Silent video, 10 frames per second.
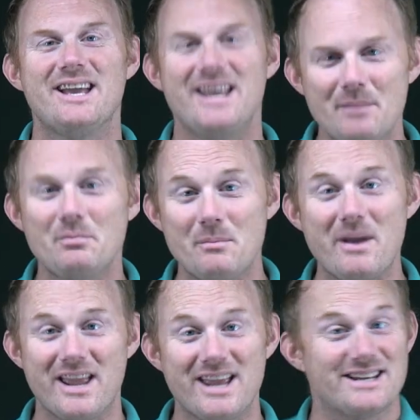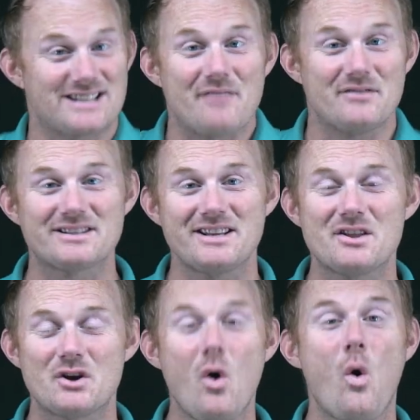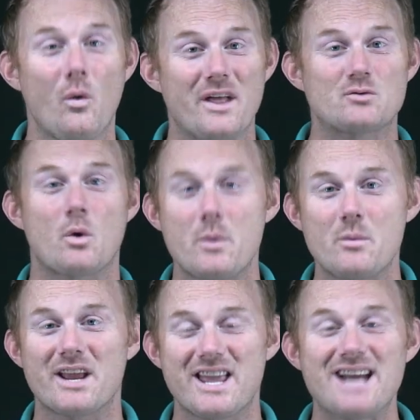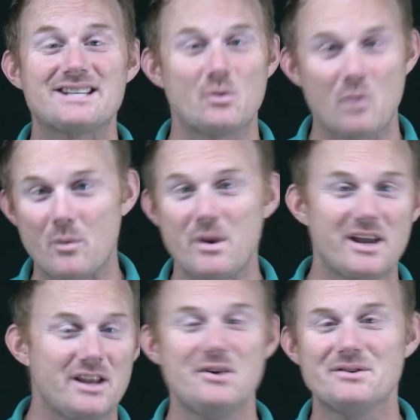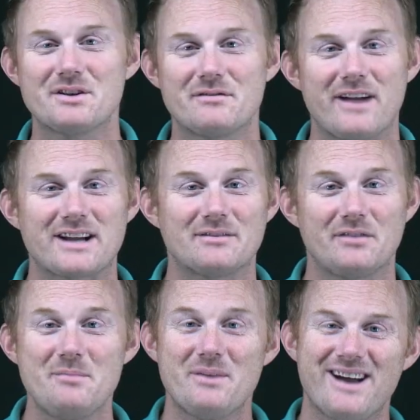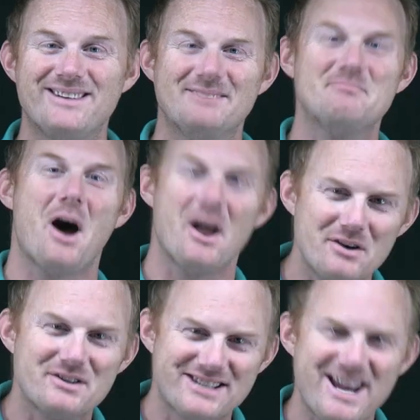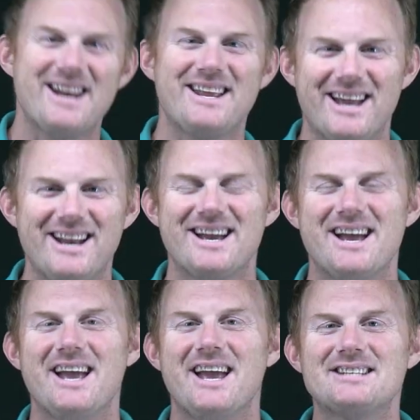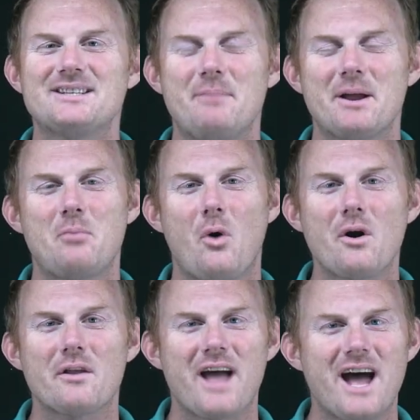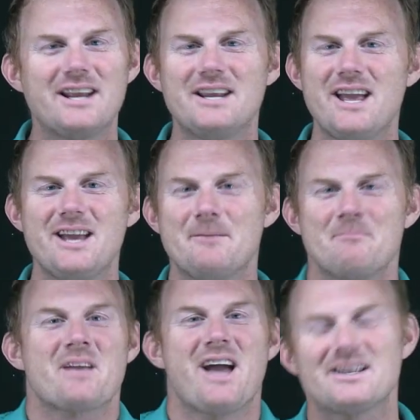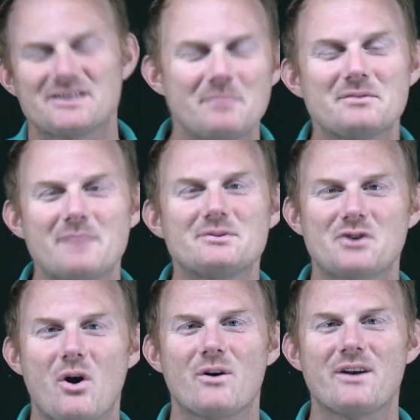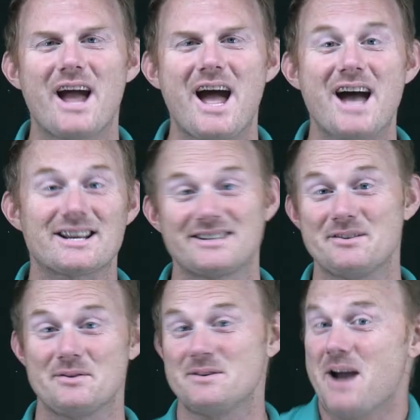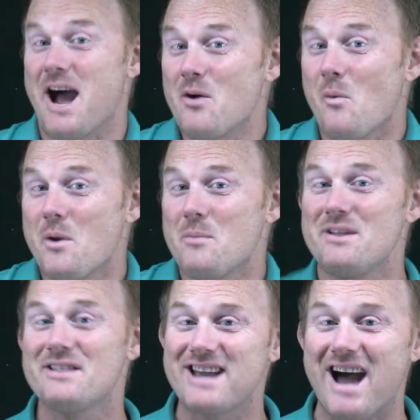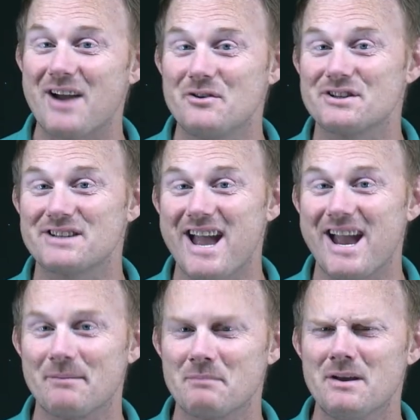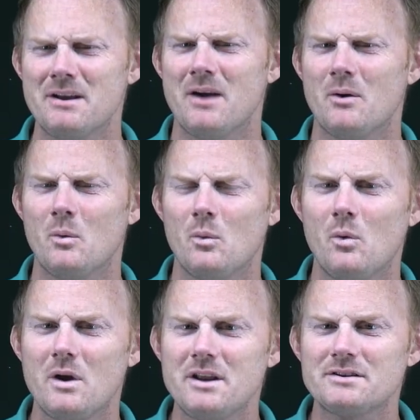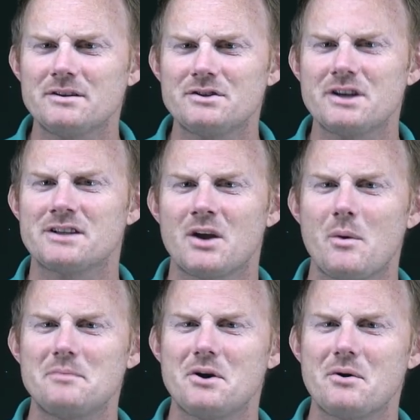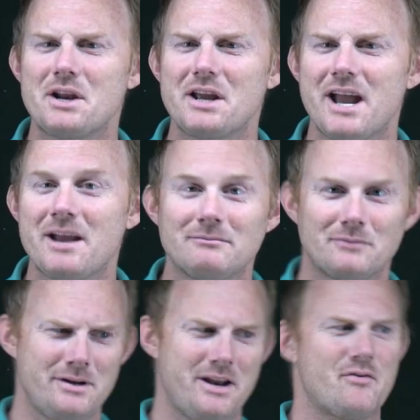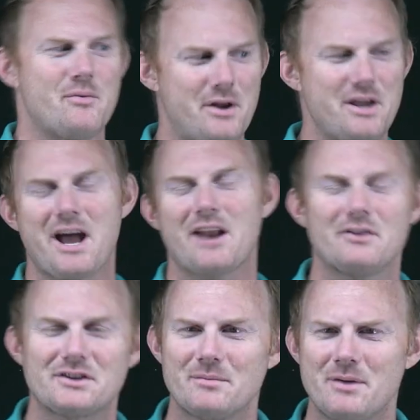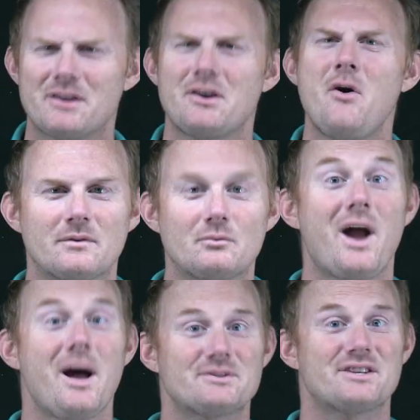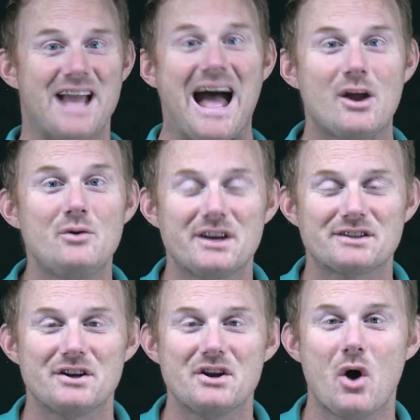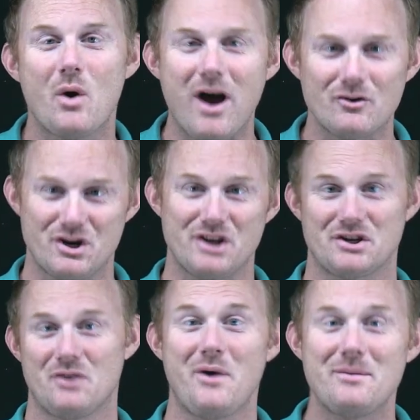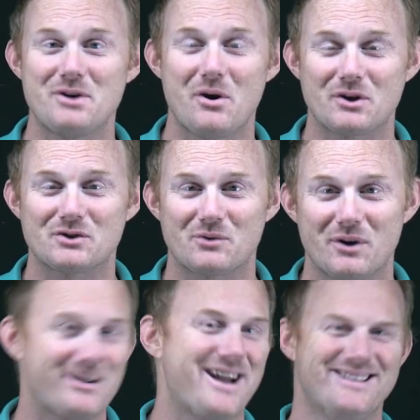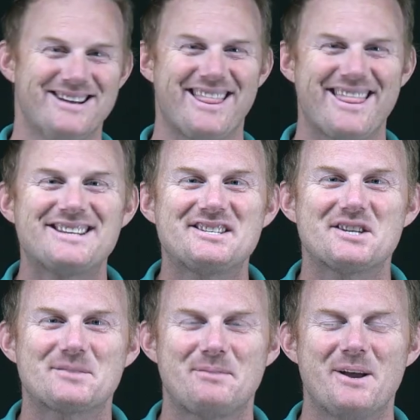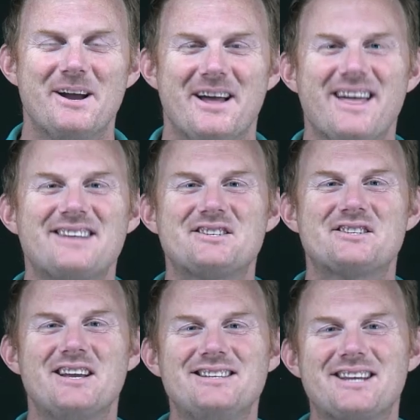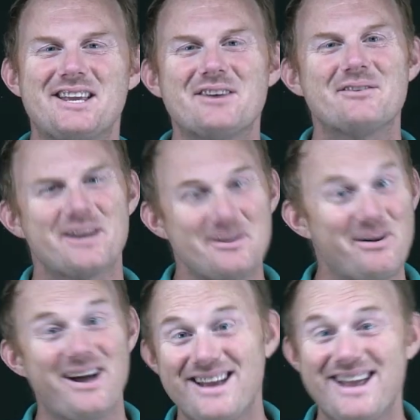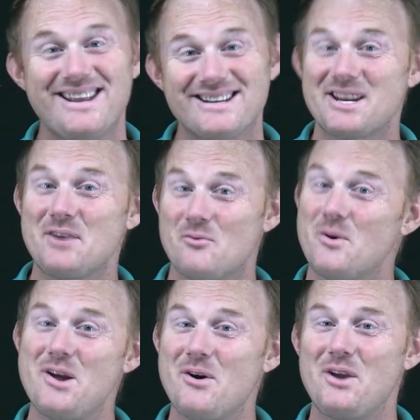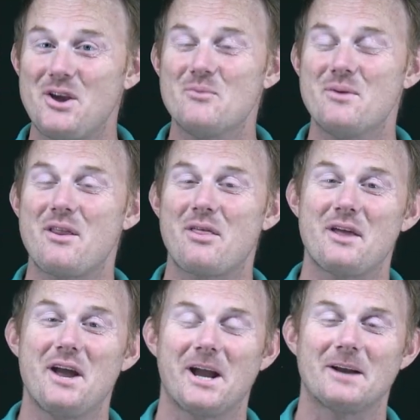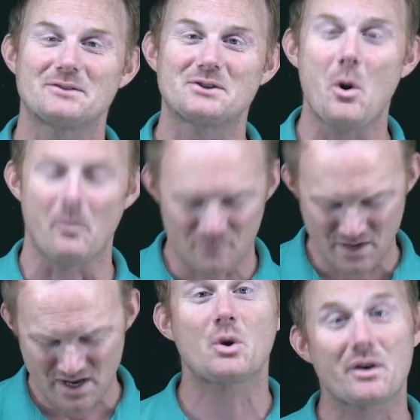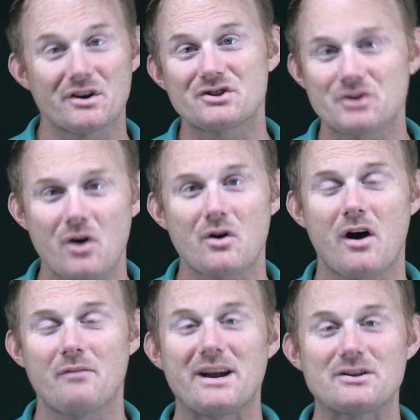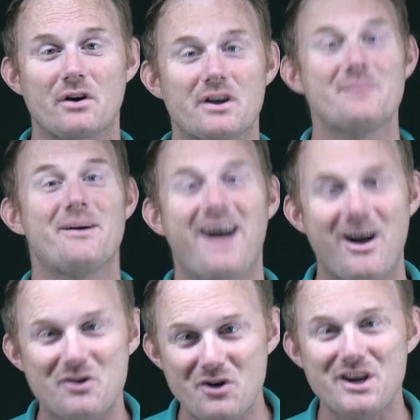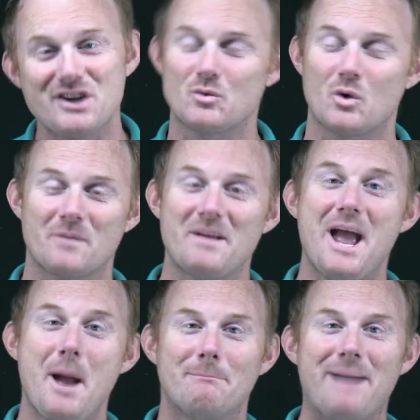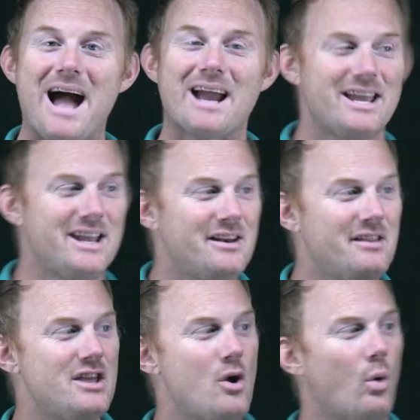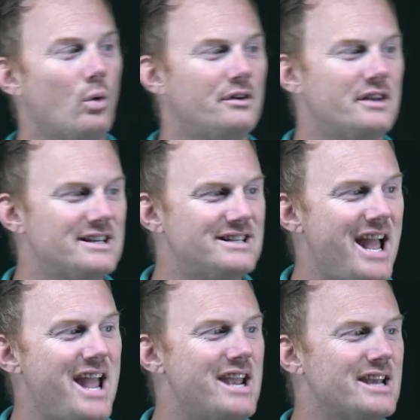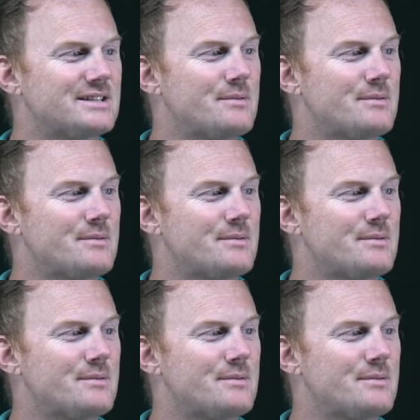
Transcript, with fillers: Implementing it is obviously the goal. That's where we want to get to, where we can use it effectively, but understanding it is a big part of that, and it, it, it's sometimes it's hard to ask. I don't want to be the guy who says, hey, what is a JSON Web Token again, right? And everybody kind of looks at me and think, oh, Rob's the guy who doesn't know how JSON Web Tokens work, right? that's just that's just insecurity, but it is a real human thing. So we're going to start off by talking about how cookies work back in the old days.